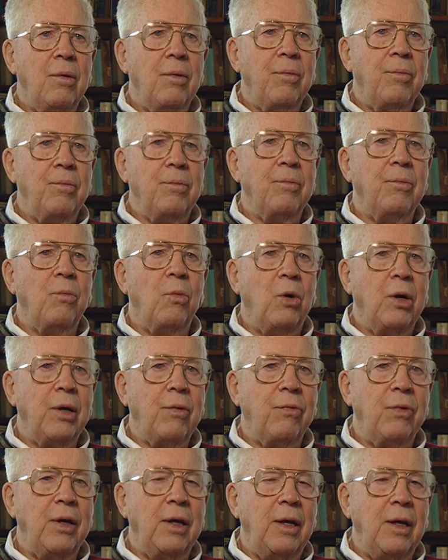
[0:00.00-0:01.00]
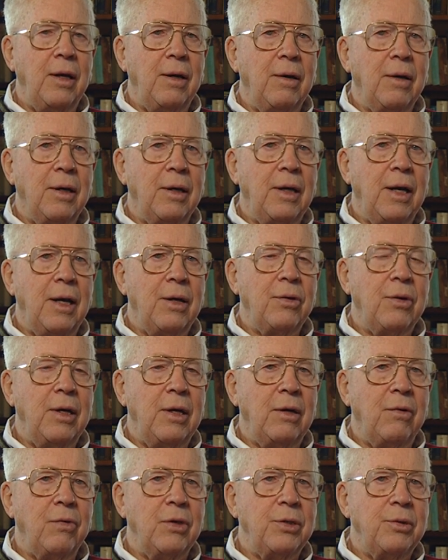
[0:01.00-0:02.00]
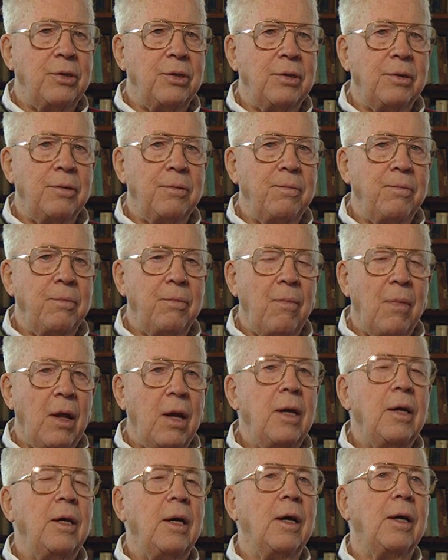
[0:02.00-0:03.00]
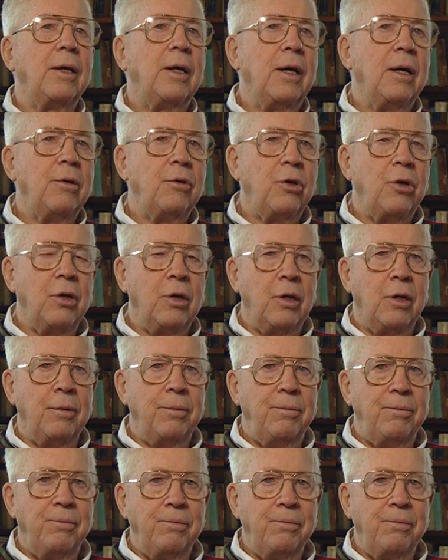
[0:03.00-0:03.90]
One of the, I can't think of his, Ken Kerr